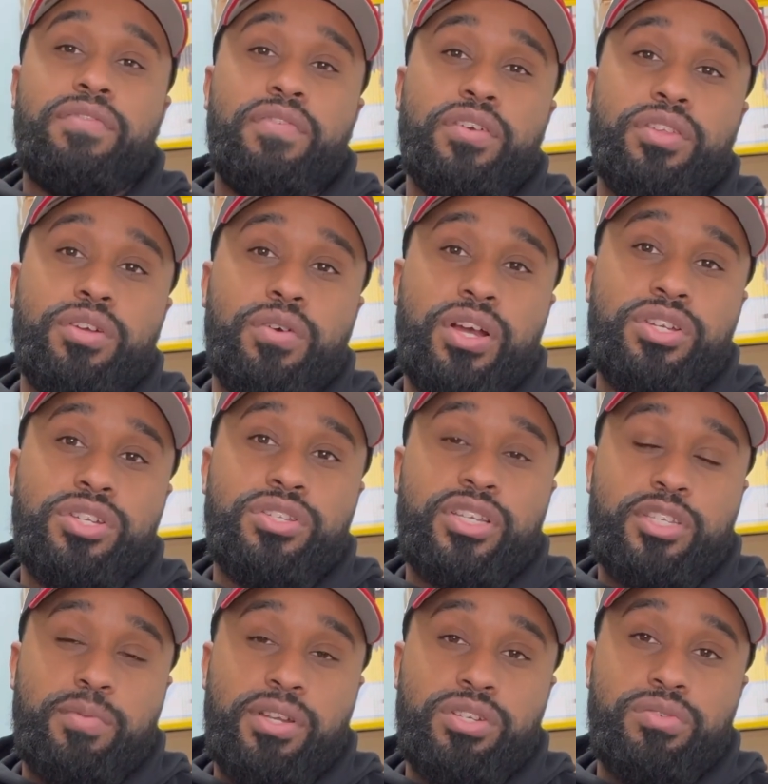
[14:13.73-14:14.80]
any further
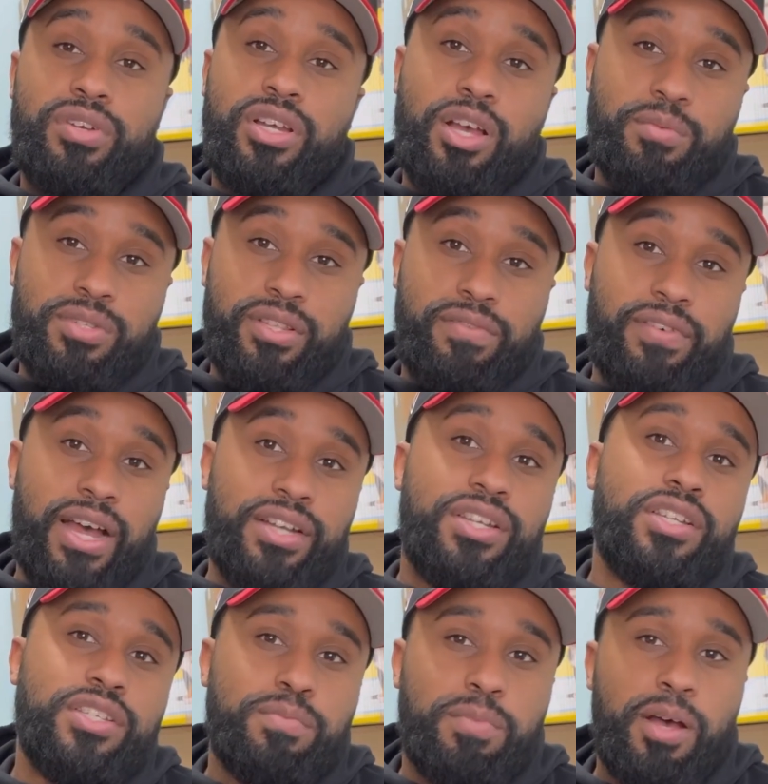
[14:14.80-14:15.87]
questions, especially when it comes to the flat
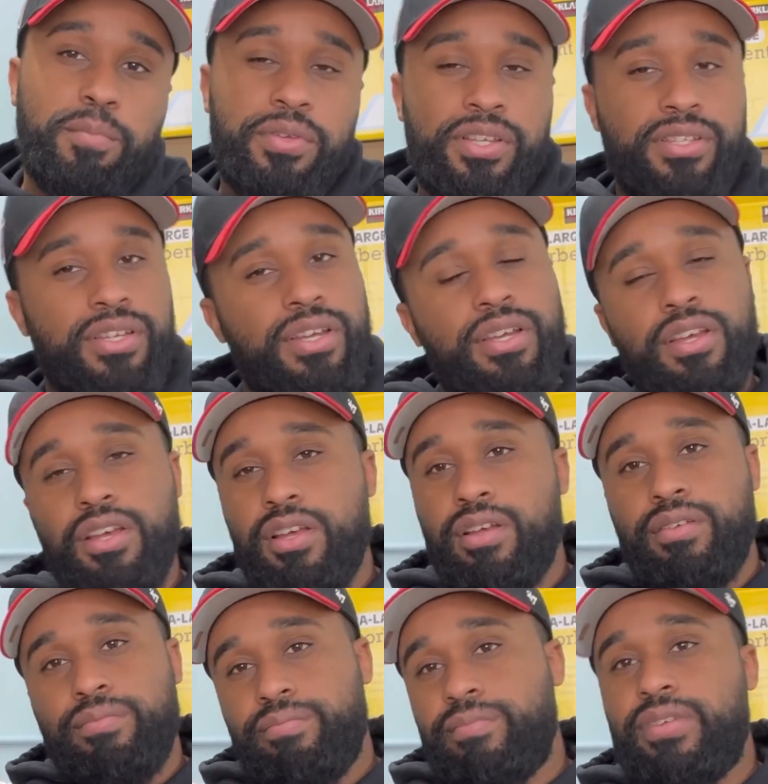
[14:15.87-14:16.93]
chested puppies,
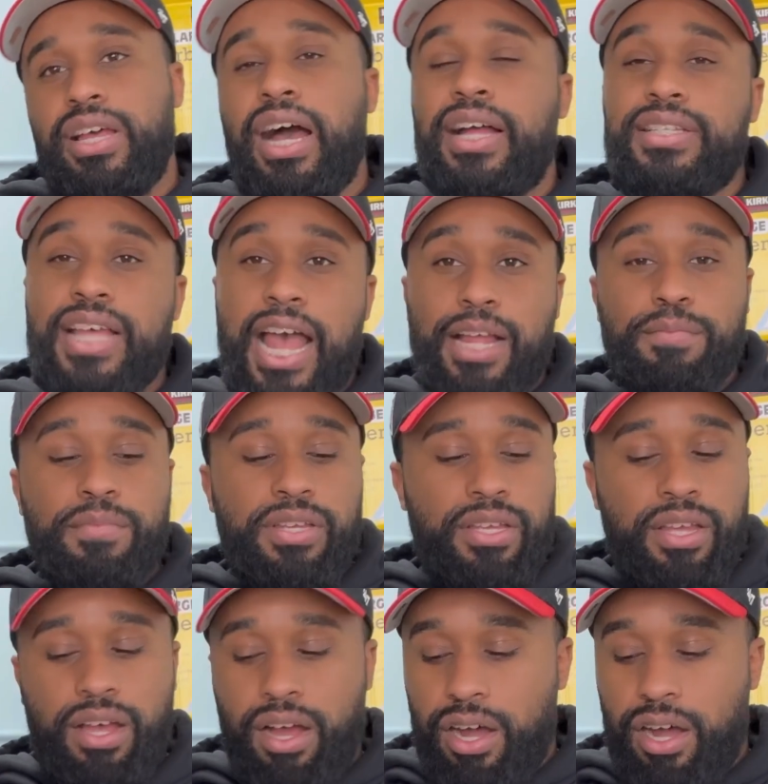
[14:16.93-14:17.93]
contact me.